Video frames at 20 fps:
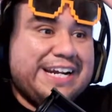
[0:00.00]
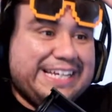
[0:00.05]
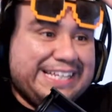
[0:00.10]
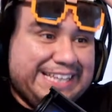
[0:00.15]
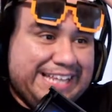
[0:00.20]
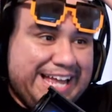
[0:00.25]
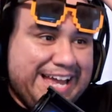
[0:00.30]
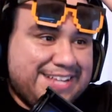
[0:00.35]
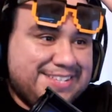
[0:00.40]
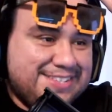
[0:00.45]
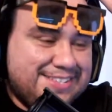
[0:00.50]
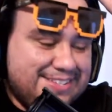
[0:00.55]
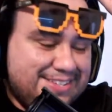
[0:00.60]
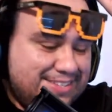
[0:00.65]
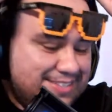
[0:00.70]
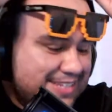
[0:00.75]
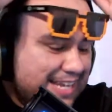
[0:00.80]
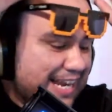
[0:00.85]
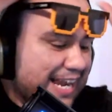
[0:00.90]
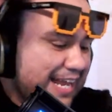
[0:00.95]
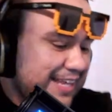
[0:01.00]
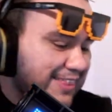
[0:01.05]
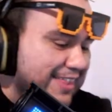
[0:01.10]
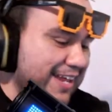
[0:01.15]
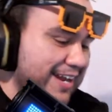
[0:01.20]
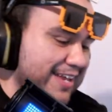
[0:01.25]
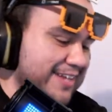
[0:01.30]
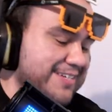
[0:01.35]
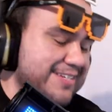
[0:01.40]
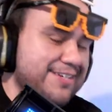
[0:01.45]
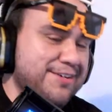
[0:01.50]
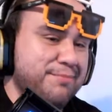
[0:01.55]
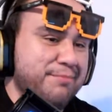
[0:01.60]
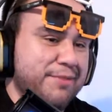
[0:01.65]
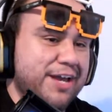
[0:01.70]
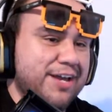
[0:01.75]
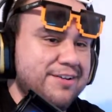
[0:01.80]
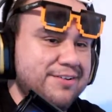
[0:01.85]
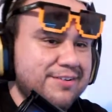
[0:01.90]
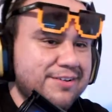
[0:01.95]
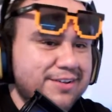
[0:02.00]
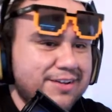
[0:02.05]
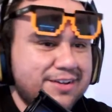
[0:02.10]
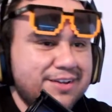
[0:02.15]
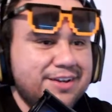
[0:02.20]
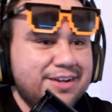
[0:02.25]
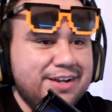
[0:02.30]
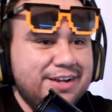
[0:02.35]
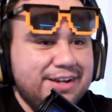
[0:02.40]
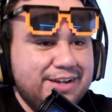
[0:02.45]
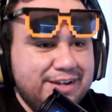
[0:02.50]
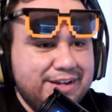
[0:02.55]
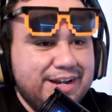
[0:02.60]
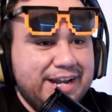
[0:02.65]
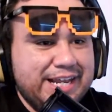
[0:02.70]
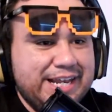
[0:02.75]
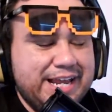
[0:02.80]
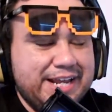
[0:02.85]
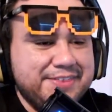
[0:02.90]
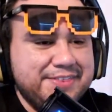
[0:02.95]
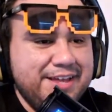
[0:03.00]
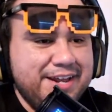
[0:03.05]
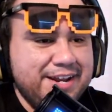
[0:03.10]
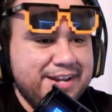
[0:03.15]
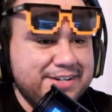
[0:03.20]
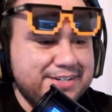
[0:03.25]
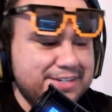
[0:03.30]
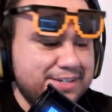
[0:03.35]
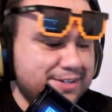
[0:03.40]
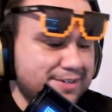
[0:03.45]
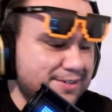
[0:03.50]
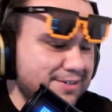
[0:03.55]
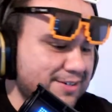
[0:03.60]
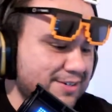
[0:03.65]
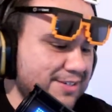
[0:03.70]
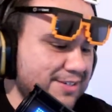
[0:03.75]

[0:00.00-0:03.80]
glasses. I like that idea, man. I like that idea. I